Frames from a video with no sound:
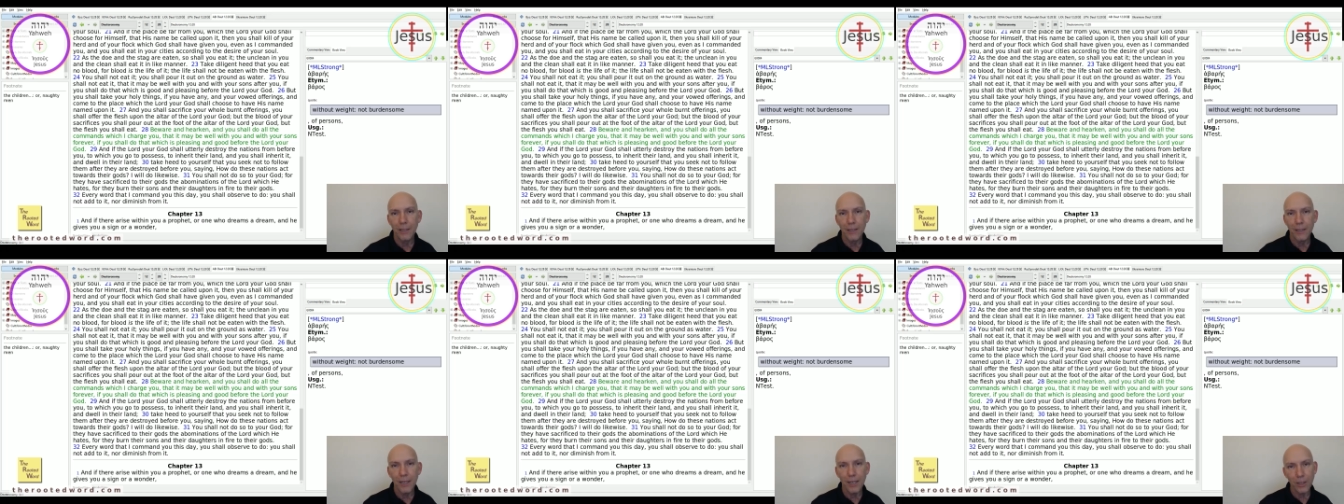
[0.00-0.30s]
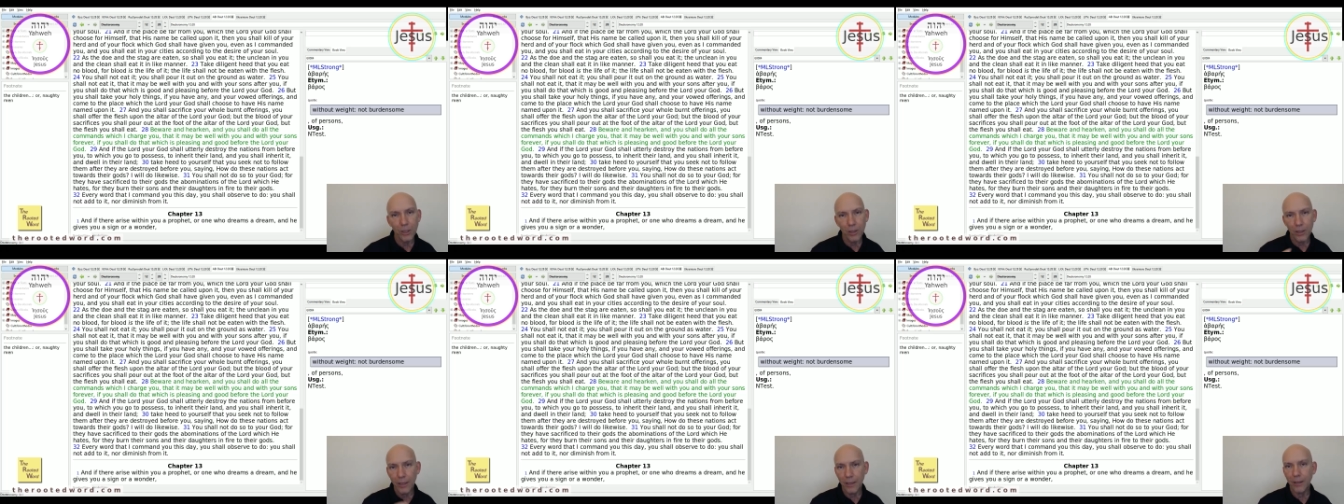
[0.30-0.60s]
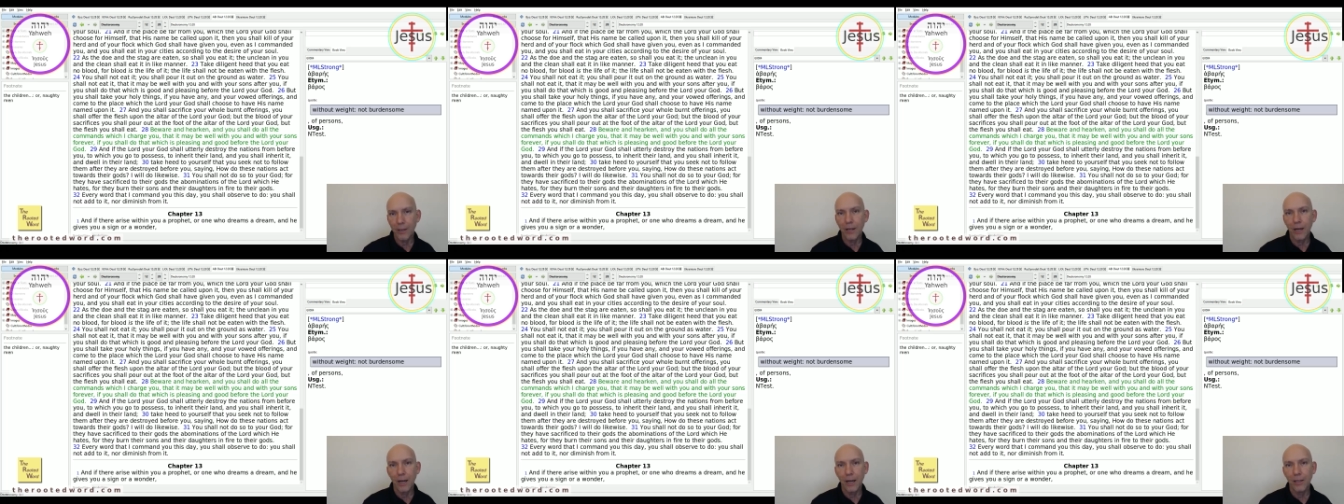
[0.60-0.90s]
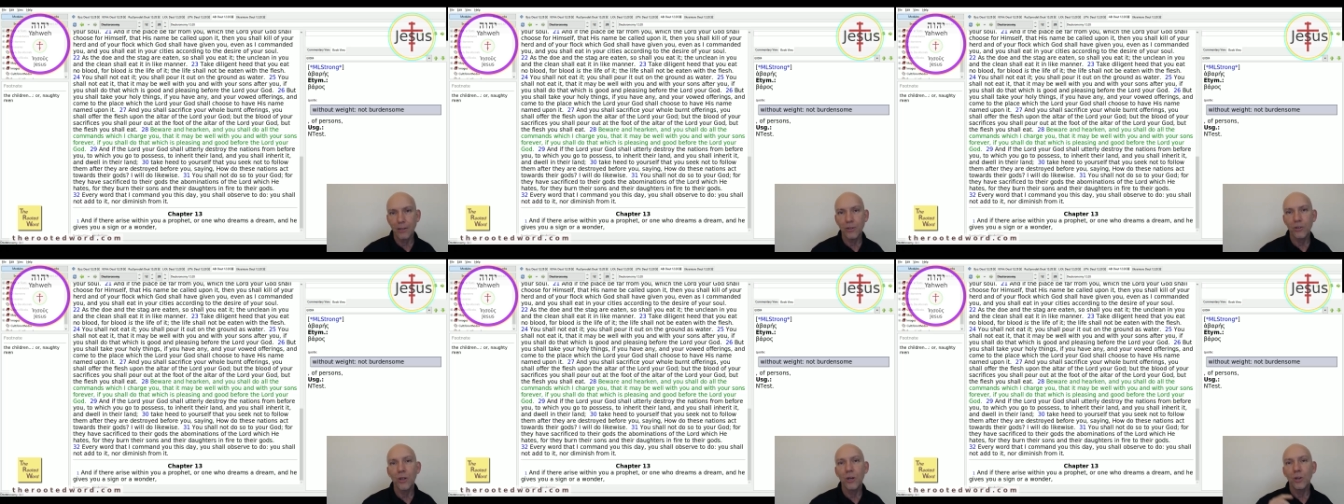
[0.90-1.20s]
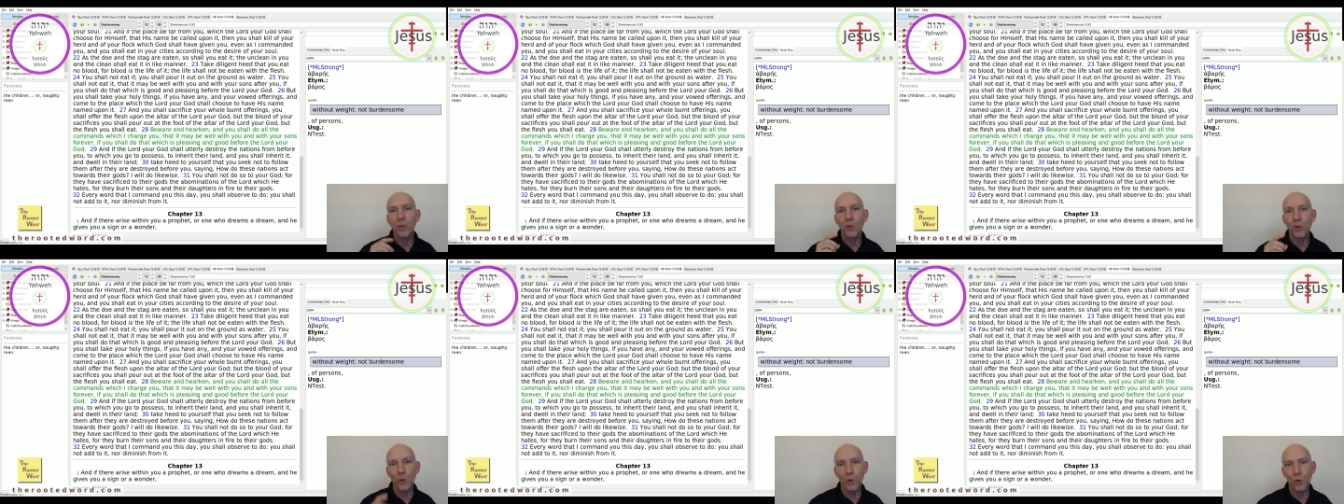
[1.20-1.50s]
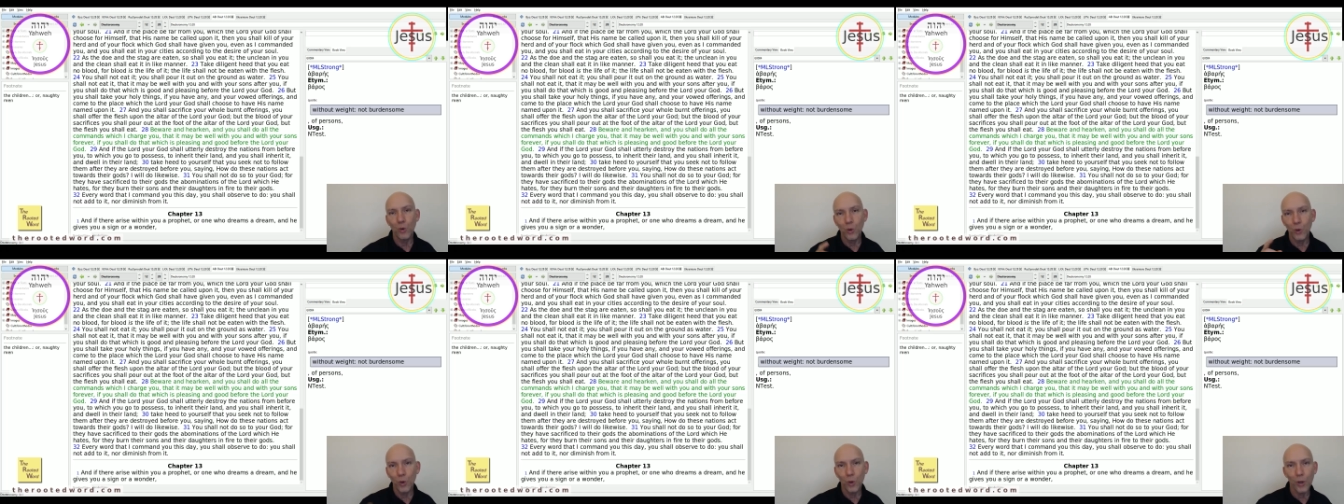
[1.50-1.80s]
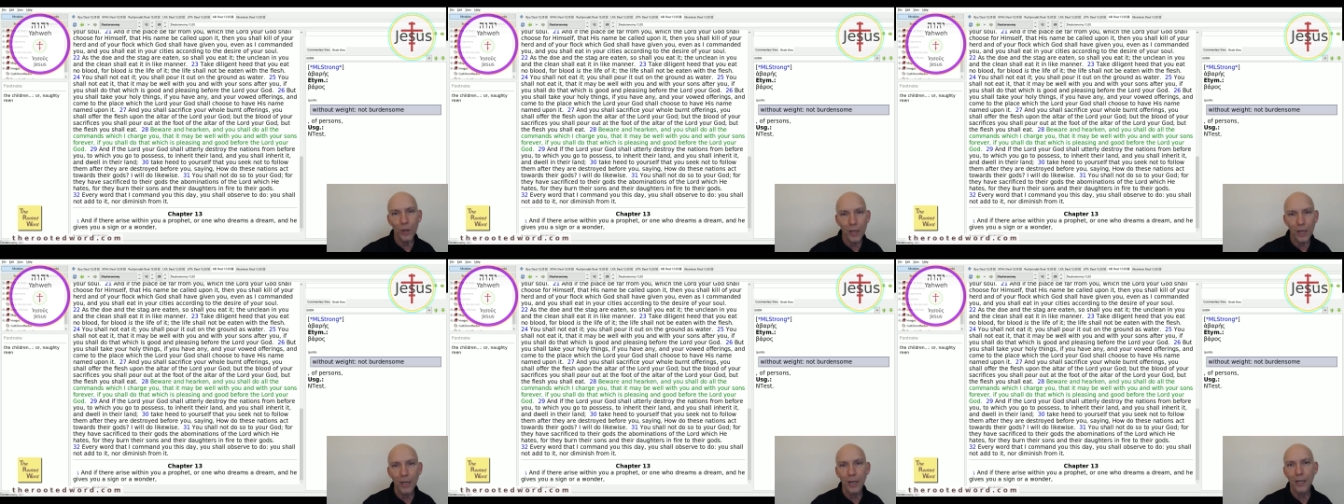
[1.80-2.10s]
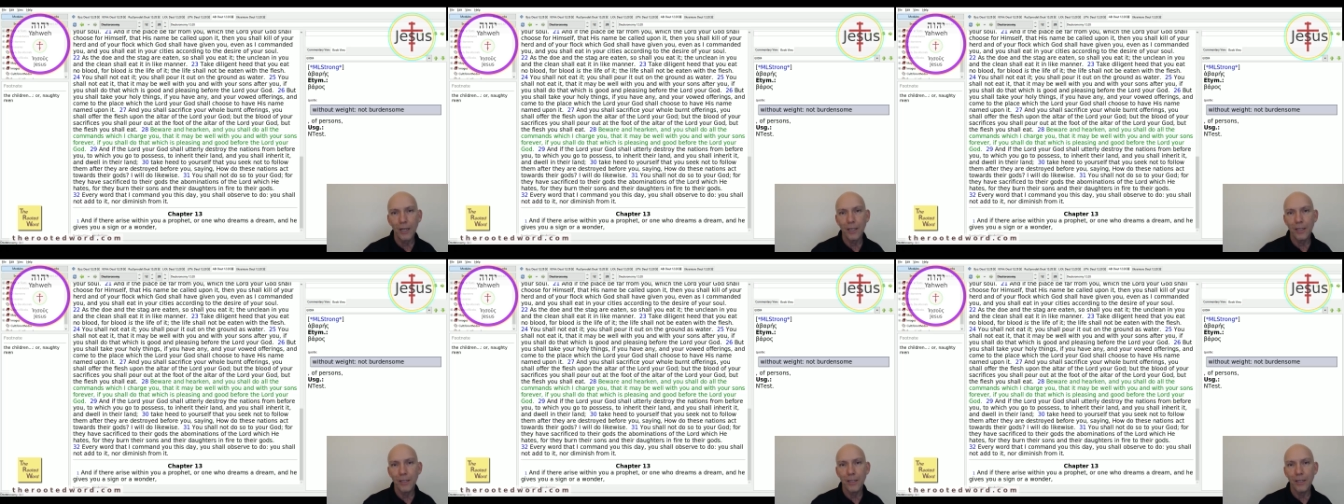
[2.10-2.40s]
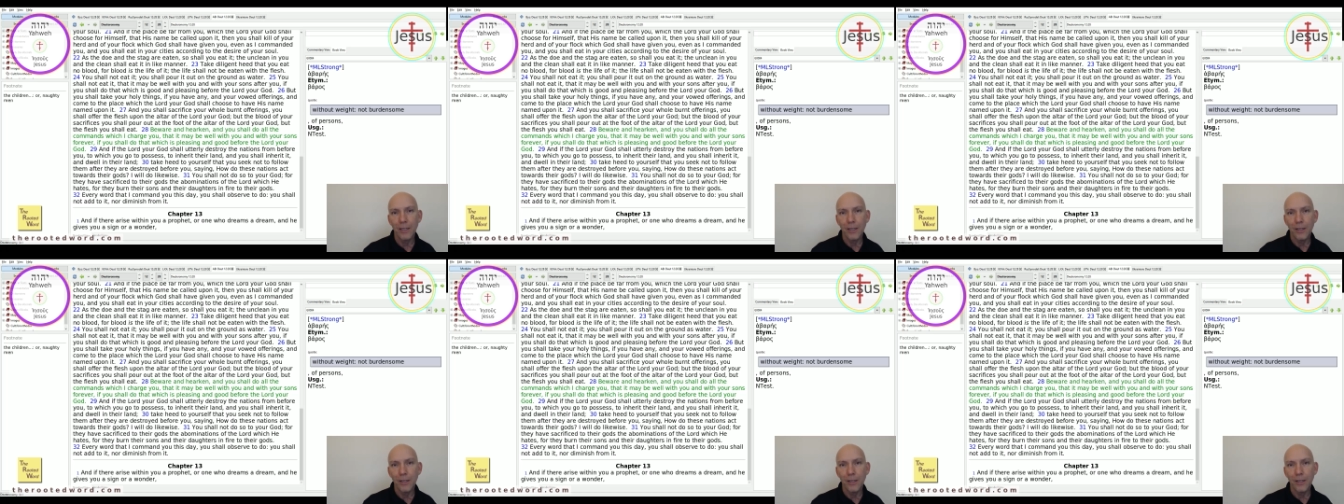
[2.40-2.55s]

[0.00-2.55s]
not to their gods, to your God.